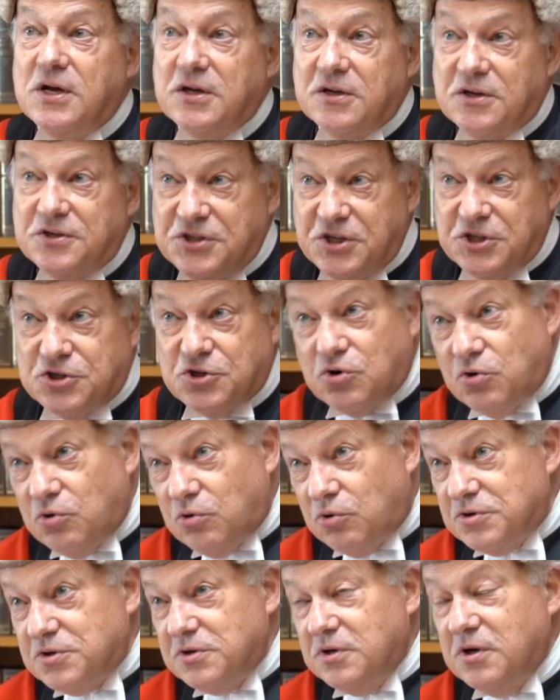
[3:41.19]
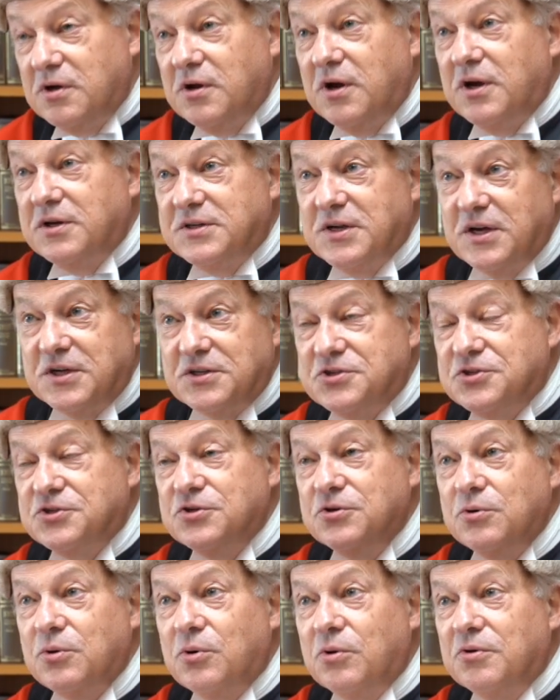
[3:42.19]
because each court takes
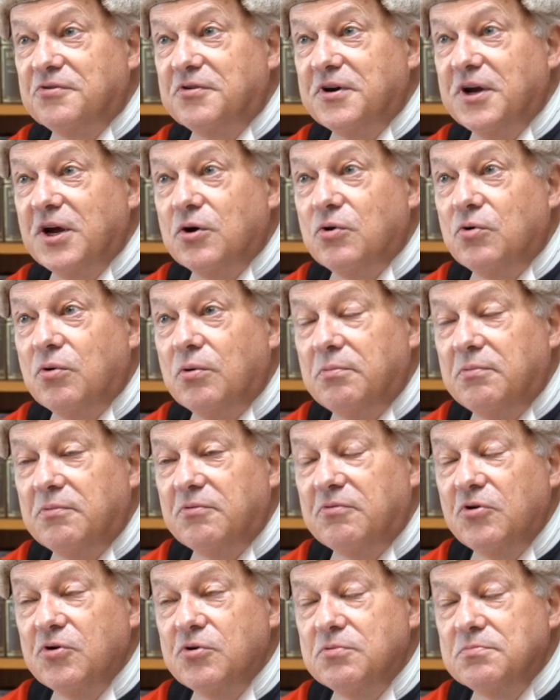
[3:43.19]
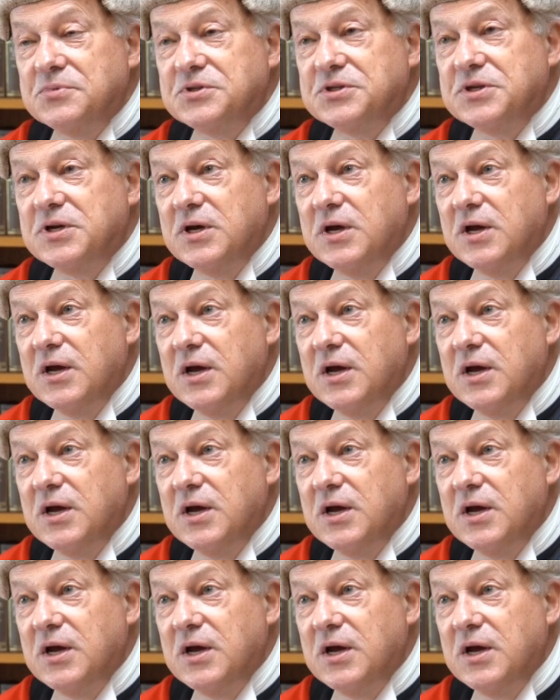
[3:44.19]
2 or 3 court rooms.